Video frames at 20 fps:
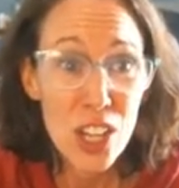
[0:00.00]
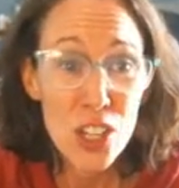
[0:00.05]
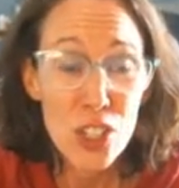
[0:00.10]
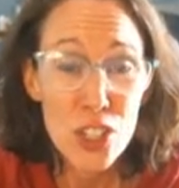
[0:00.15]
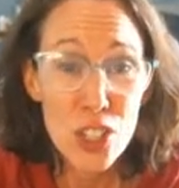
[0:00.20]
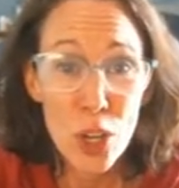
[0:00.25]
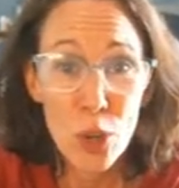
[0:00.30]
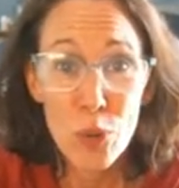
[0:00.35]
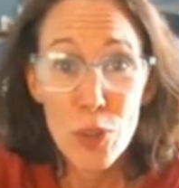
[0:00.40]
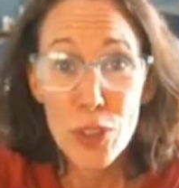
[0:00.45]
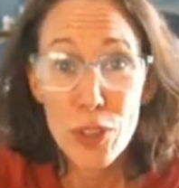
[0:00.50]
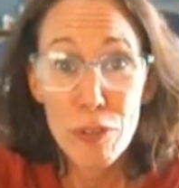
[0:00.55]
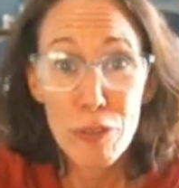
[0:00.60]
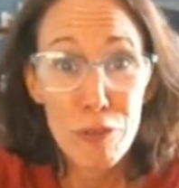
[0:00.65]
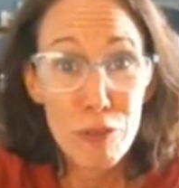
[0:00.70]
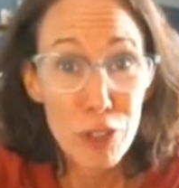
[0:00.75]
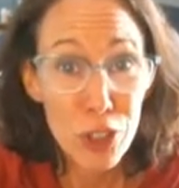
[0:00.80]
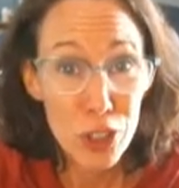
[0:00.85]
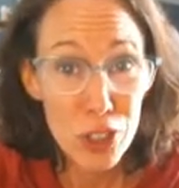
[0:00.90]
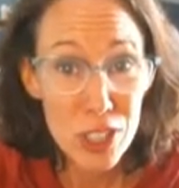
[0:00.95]
So the
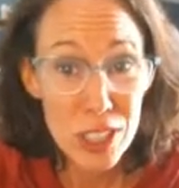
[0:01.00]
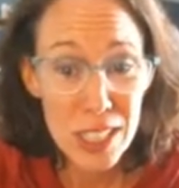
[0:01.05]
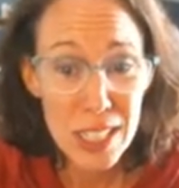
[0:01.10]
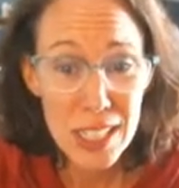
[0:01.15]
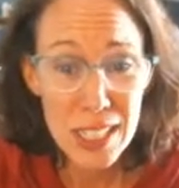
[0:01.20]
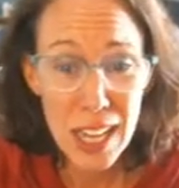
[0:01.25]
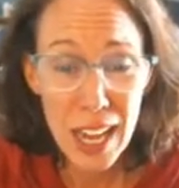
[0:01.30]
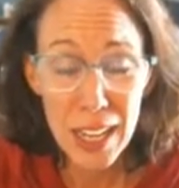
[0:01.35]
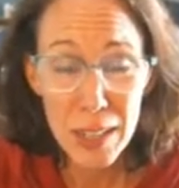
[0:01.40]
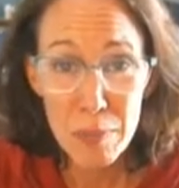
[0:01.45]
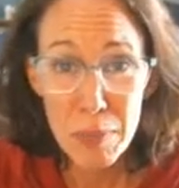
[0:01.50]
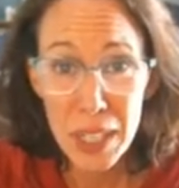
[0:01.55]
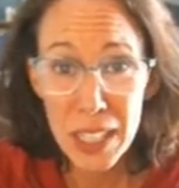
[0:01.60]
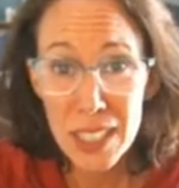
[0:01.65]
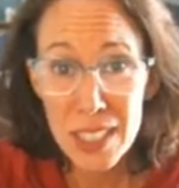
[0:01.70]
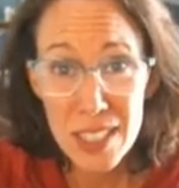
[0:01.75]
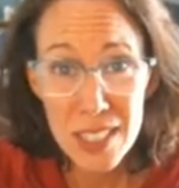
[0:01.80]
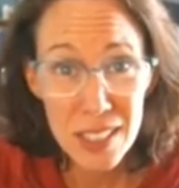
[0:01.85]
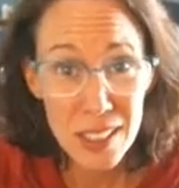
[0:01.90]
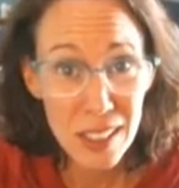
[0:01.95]
first
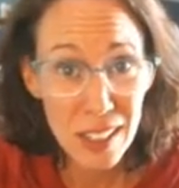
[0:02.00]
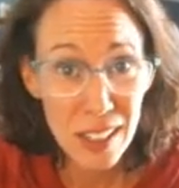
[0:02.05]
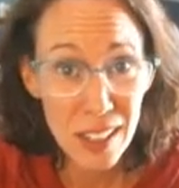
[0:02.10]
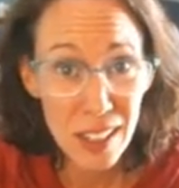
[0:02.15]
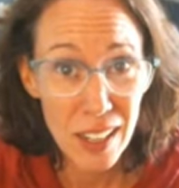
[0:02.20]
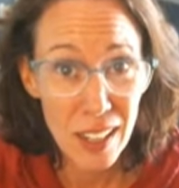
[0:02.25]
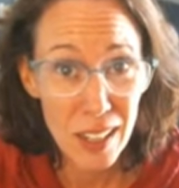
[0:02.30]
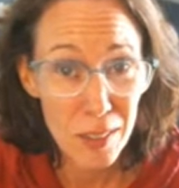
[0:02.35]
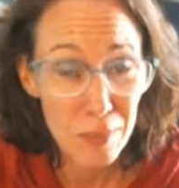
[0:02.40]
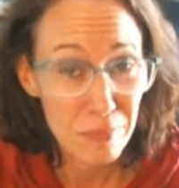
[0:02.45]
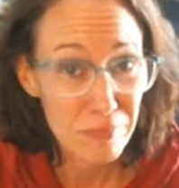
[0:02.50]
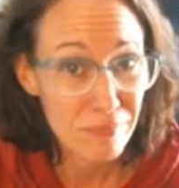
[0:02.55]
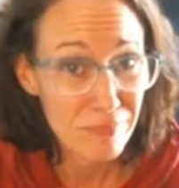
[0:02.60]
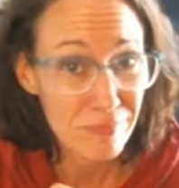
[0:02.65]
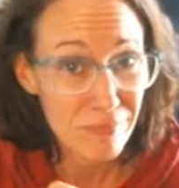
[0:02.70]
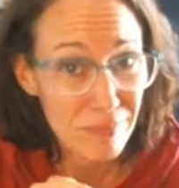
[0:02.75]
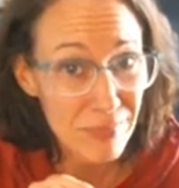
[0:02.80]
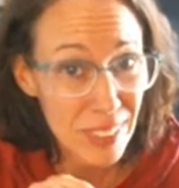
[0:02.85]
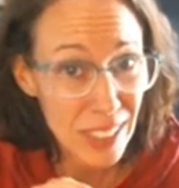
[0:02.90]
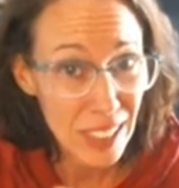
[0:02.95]
assignment
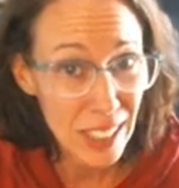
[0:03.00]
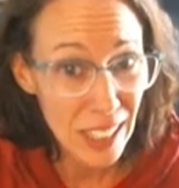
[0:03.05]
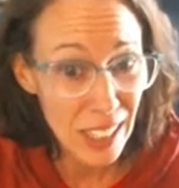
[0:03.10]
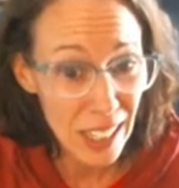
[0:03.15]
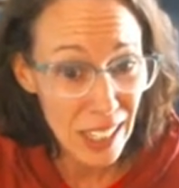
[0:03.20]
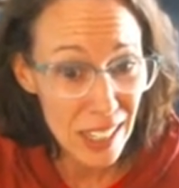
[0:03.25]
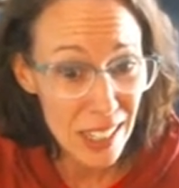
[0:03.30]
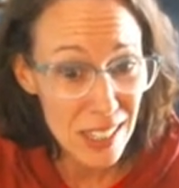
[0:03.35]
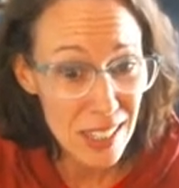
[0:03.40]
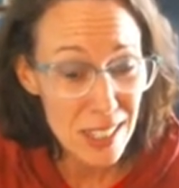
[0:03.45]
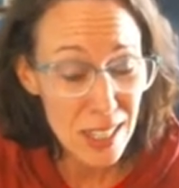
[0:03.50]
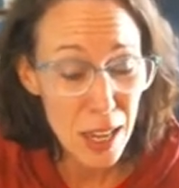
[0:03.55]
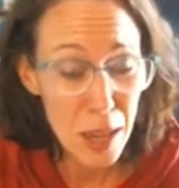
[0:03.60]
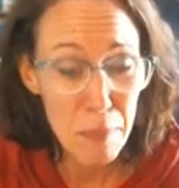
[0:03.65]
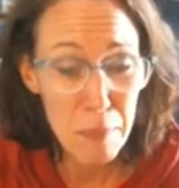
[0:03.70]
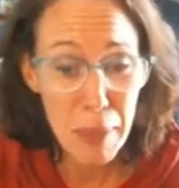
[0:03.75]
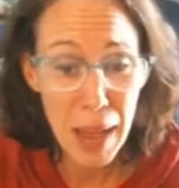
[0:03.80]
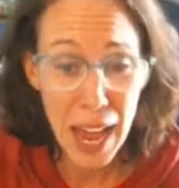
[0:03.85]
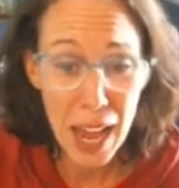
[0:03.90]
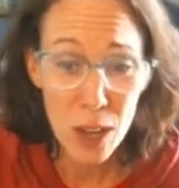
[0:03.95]
is
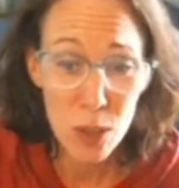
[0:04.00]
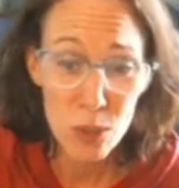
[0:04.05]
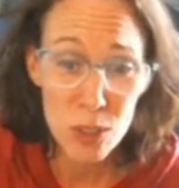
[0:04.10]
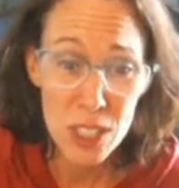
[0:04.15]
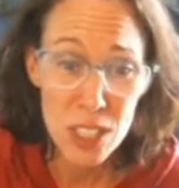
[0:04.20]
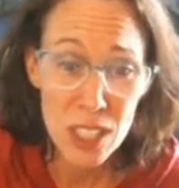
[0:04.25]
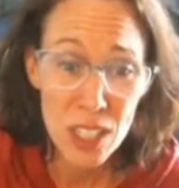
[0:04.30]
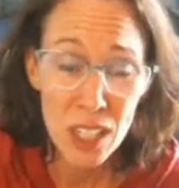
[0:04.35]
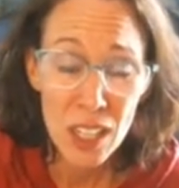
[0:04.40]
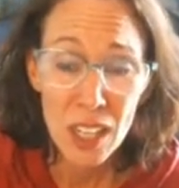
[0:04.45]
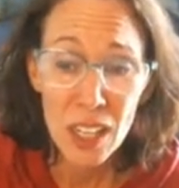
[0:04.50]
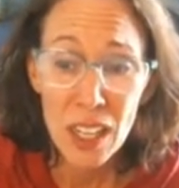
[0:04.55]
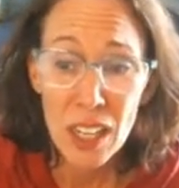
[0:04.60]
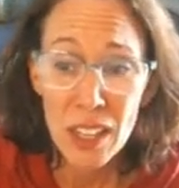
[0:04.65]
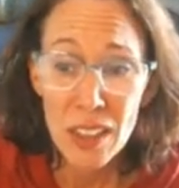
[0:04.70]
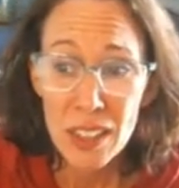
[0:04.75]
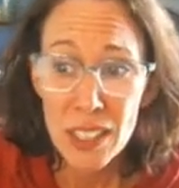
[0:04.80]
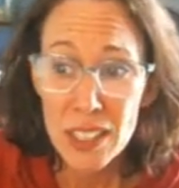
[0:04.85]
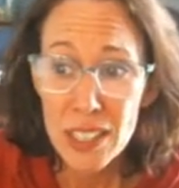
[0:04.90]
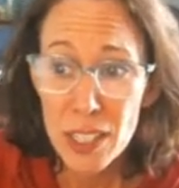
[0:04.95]
about
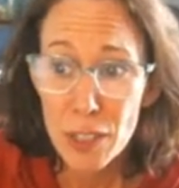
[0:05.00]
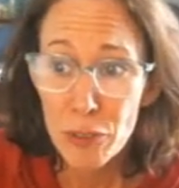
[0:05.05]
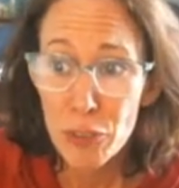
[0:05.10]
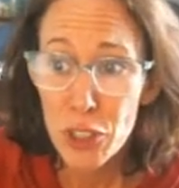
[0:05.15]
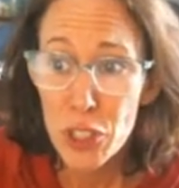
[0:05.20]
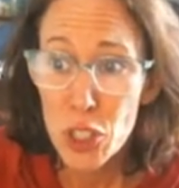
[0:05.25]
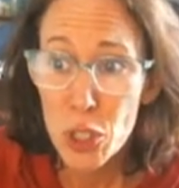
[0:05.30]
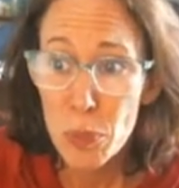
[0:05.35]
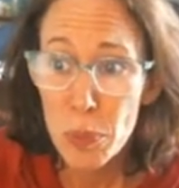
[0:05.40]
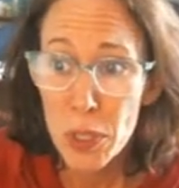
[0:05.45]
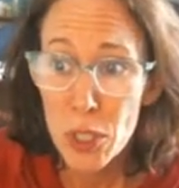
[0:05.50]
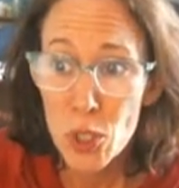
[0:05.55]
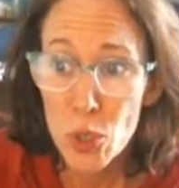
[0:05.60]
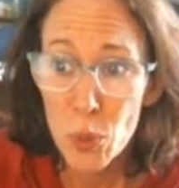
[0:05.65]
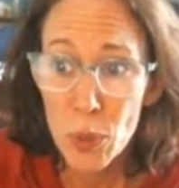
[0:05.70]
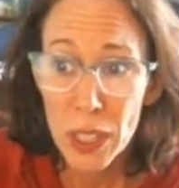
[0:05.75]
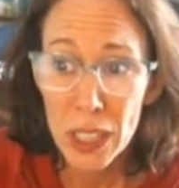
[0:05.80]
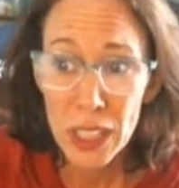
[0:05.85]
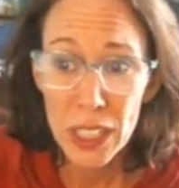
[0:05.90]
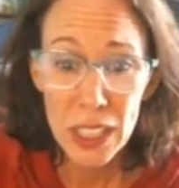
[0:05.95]
the difference
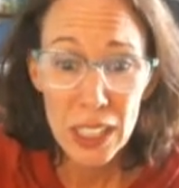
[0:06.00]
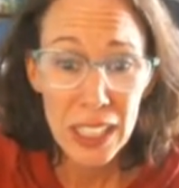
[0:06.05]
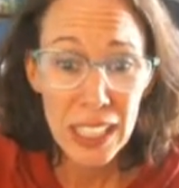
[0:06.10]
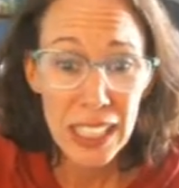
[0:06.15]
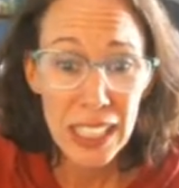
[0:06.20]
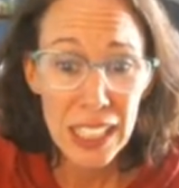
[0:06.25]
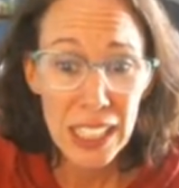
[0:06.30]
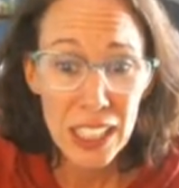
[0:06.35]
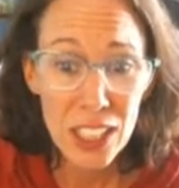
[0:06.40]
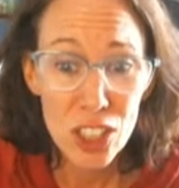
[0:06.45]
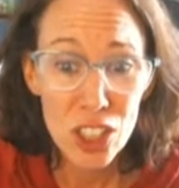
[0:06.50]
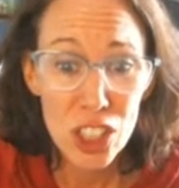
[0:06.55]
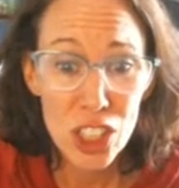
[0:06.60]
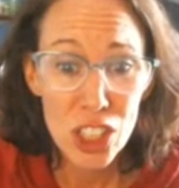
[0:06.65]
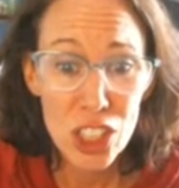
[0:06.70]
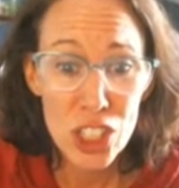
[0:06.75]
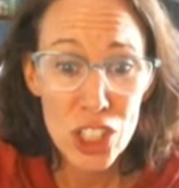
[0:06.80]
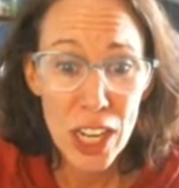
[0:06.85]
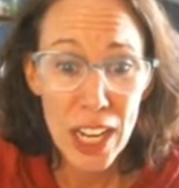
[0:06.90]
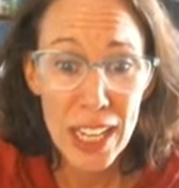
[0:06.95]
between
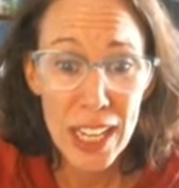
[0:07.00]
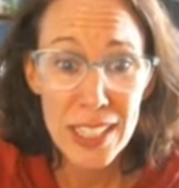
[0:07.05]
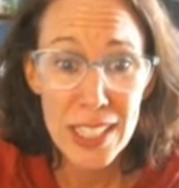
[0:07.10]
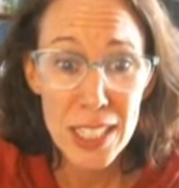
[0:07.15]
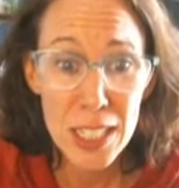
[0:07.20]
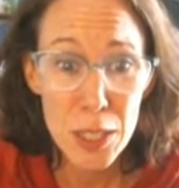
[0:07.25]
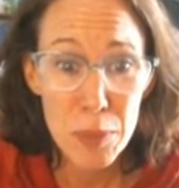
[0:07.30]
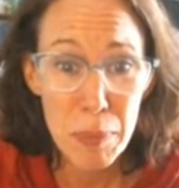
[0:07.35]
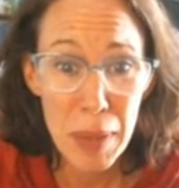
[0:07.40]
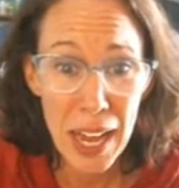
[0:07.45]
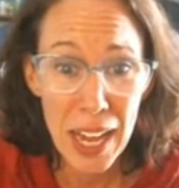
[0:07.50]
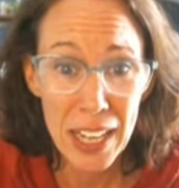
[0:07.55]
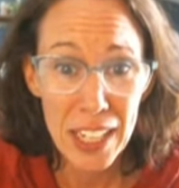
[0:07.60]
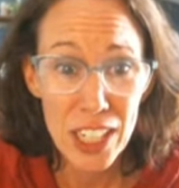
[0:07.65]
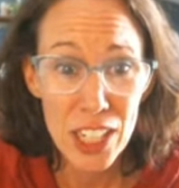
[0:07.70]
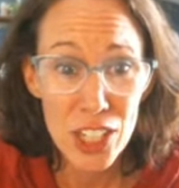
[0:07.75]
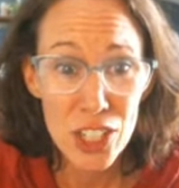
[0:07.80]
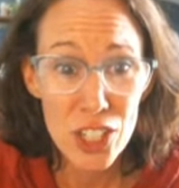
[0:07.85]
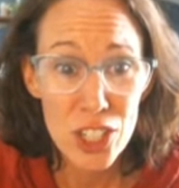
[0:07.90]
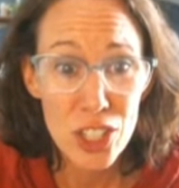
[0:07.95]
English and
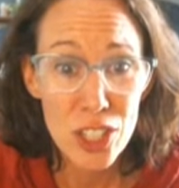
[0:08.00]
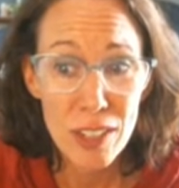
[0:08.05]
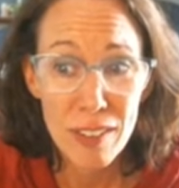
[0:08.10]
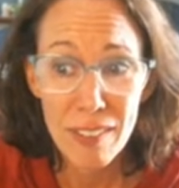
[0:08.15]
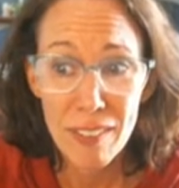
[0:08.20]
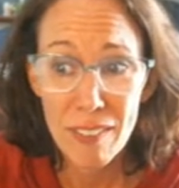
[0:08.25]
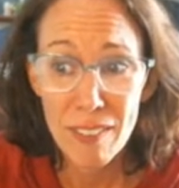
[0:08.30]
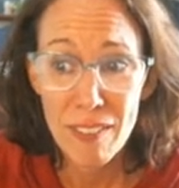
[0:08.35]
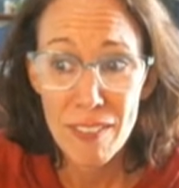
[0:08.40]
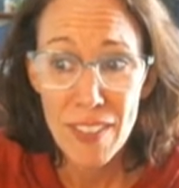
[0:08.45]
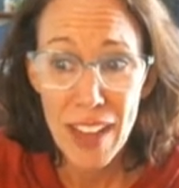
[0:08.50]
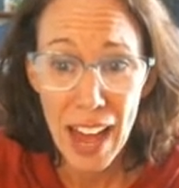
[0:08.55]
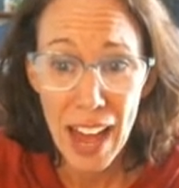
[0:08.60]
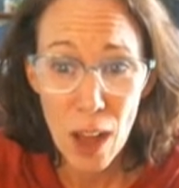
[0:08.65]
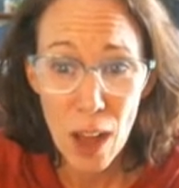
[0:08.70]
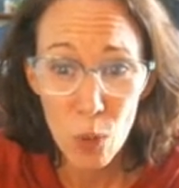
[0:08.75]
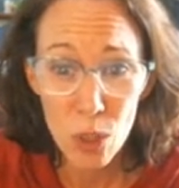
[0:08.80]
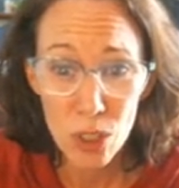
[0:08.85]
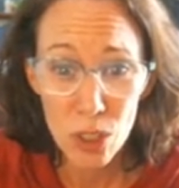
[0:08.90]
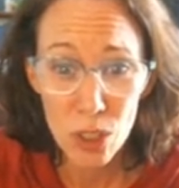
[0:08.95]
Spanish
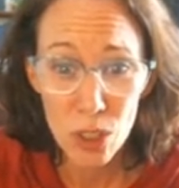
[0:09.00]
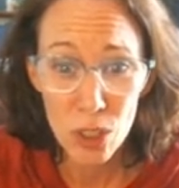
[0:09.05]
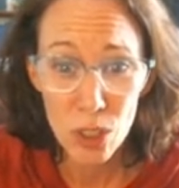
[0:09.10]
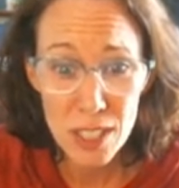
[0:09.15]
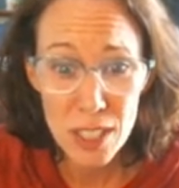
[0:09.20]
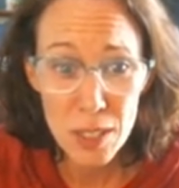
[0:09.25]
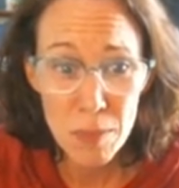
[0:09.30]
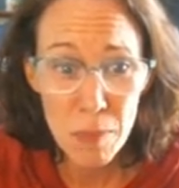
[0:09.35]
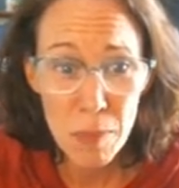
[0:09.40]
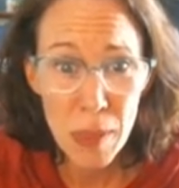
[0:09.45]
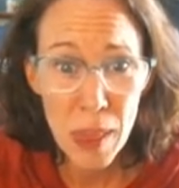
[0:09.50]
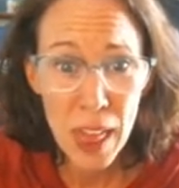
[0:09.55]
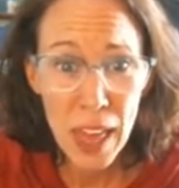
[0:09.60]
vowels.